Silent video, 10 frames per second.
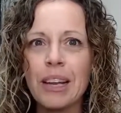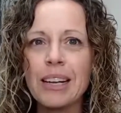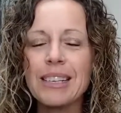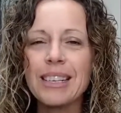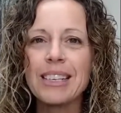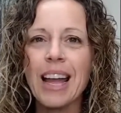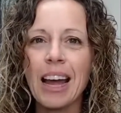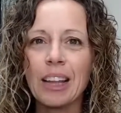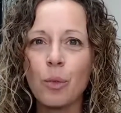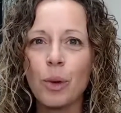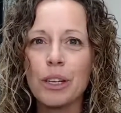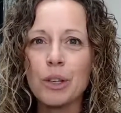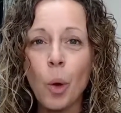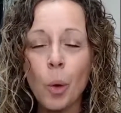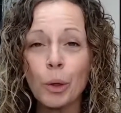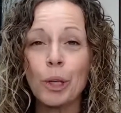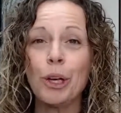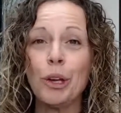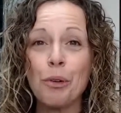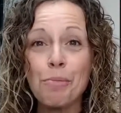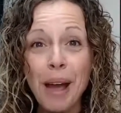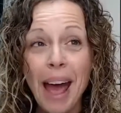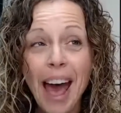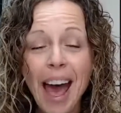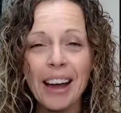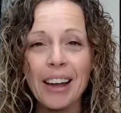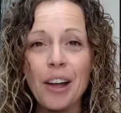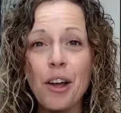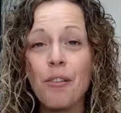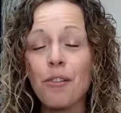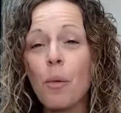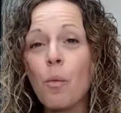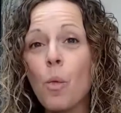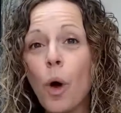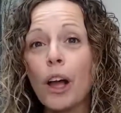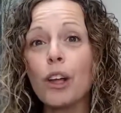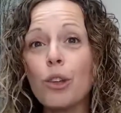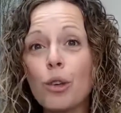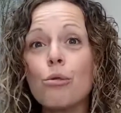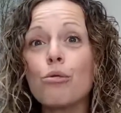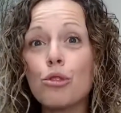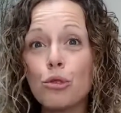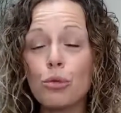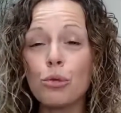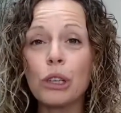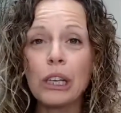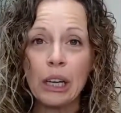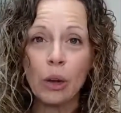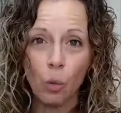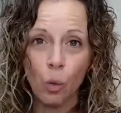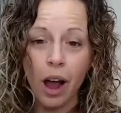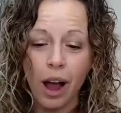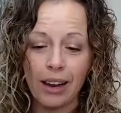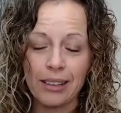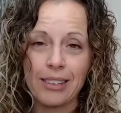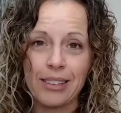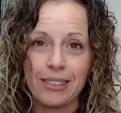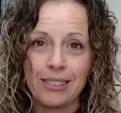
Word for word: is exactly what is holding you back from what you truly want.